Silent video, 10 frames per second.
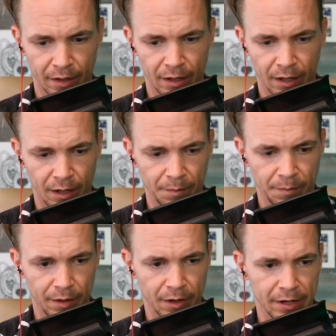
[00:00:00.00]

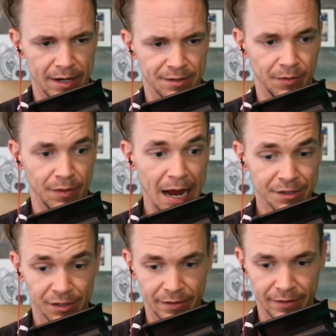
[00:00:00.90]
Okay, so
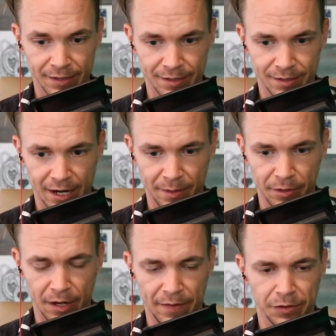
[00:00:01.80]
actually this is kind of beautiful.
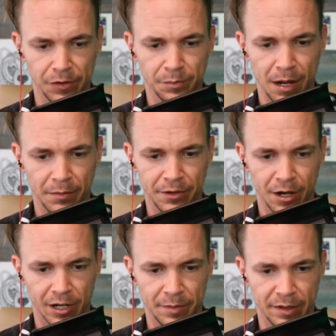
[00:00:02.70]
And this is probably not
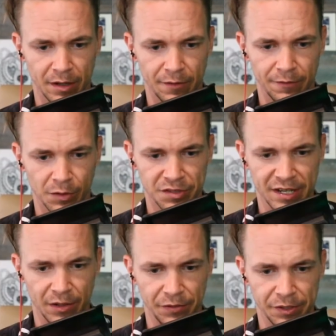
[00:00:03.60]
going to be a
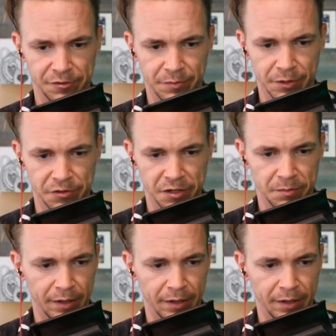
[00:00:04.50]
full-scale distribution, but